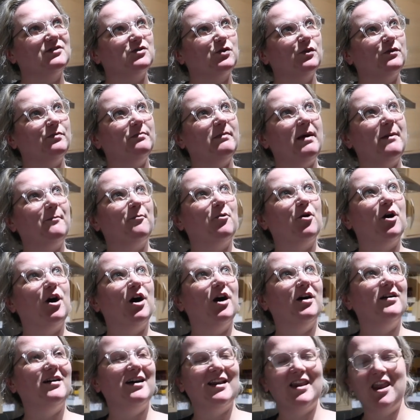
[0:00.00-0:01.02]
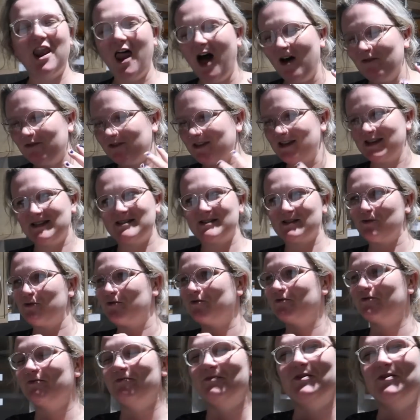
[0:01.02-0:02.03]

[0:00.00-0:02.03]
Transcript: sort of memoir. I love these sort of